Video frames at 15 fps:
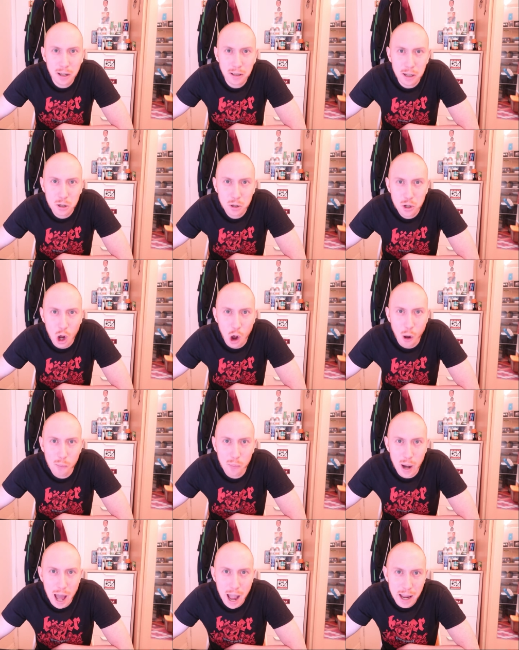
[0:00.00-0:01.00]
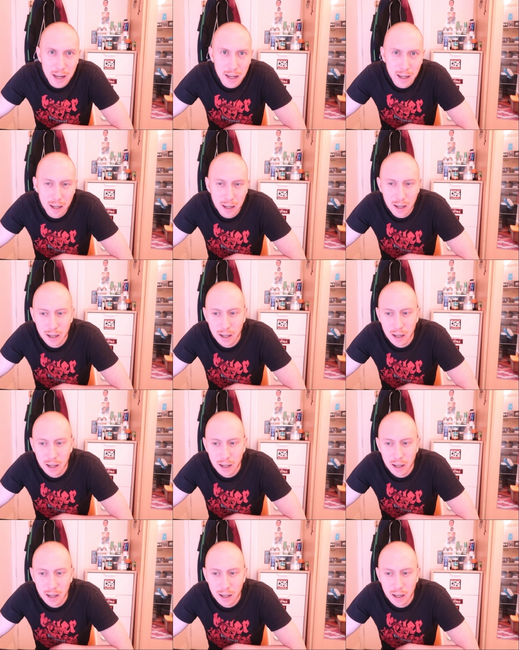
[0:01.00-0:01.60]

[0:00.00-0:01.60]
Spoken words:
this job like